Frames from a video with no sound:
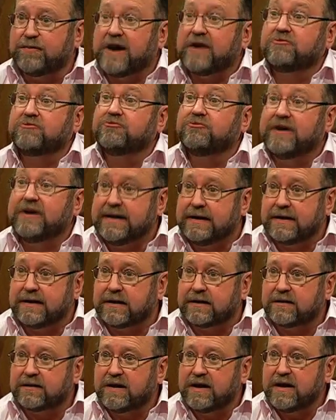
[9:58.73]
but
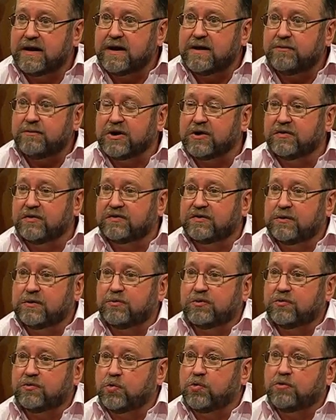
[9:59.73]
reading. because there
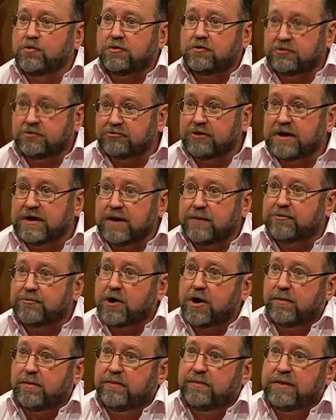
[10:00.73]
was already a
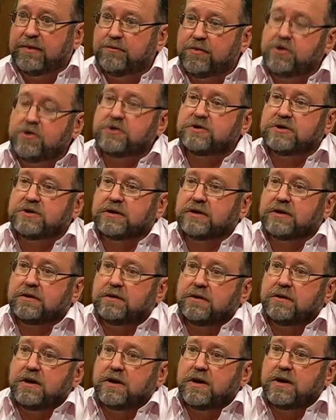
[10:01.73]
problem emerging